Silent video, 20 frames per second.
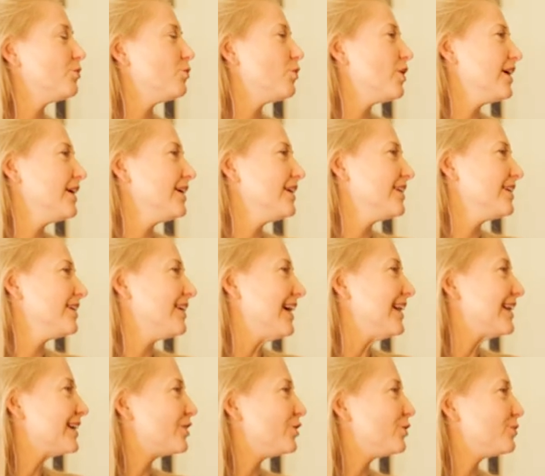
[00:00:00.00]
Why are
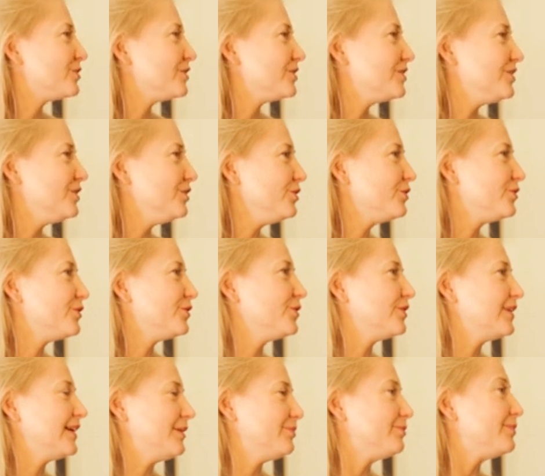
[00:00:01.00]
helicopters
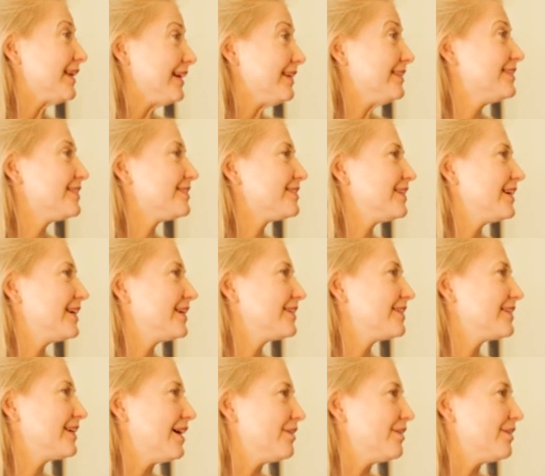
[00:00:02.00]
useful in places like